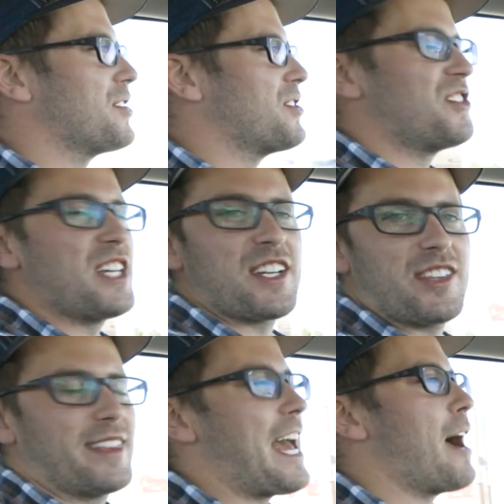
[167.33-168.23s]
that's
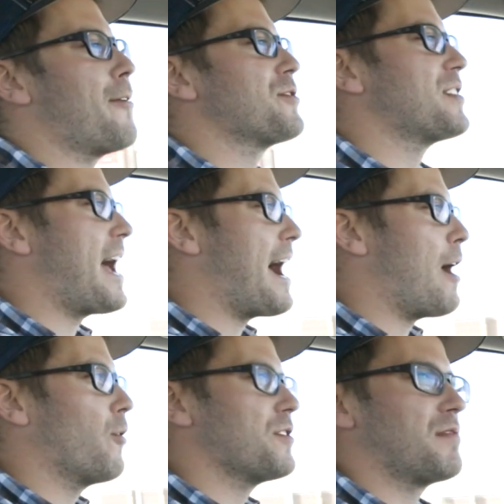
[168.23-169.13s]
6,000
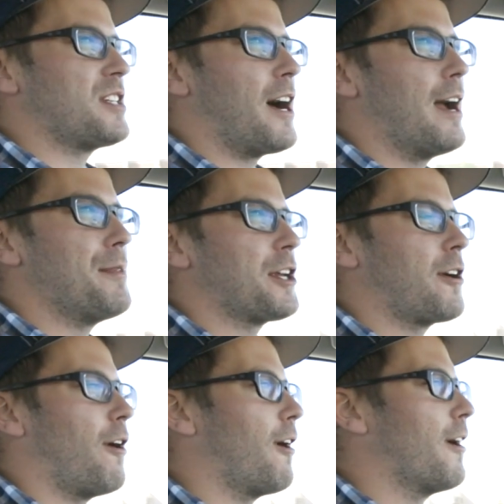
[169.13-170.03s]
hours of time that the
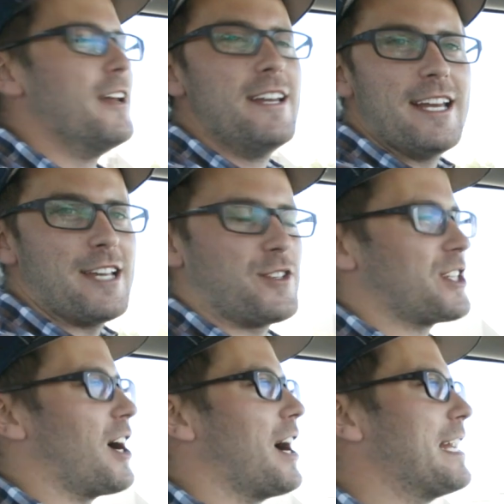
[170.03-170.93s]
car is
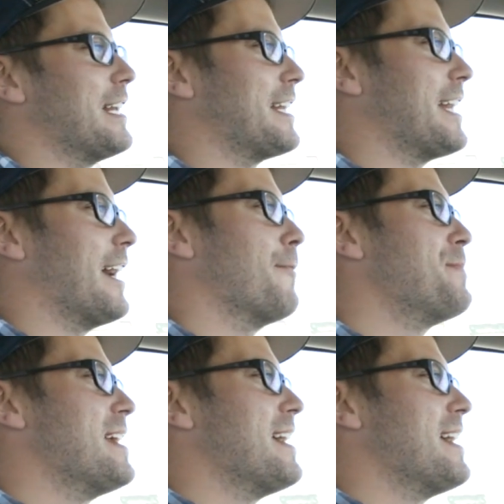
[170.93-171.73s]
just idling there.